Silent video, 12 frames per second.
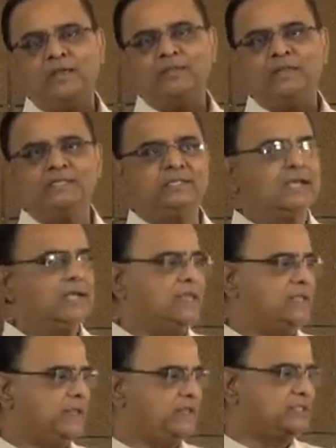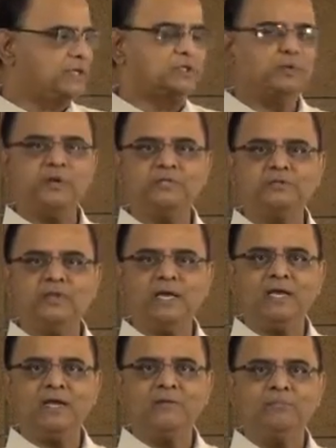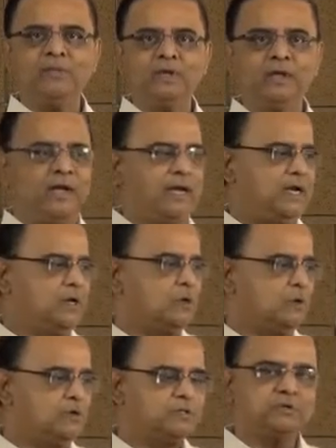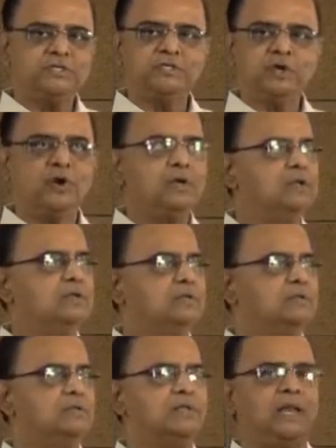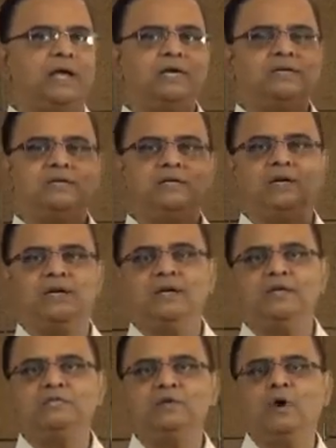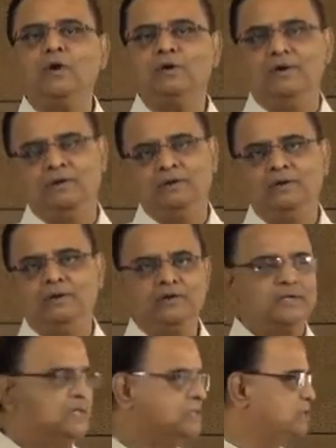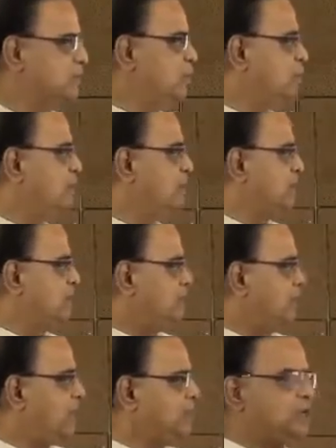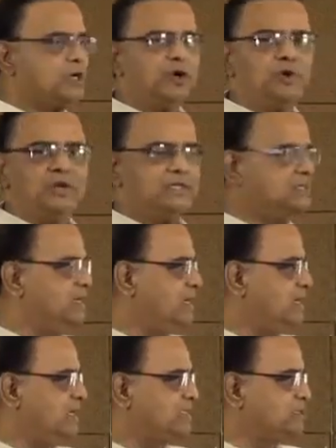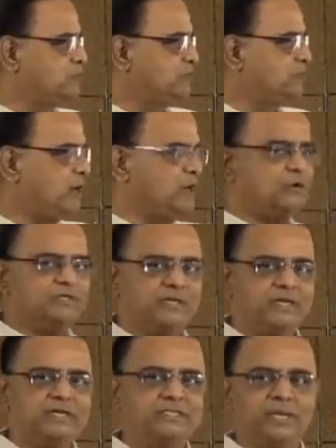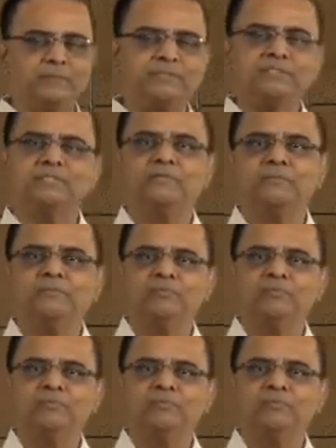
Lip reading: They say there is a switch there, and go switch it on, the light is on. So methodology is to follow certain steps.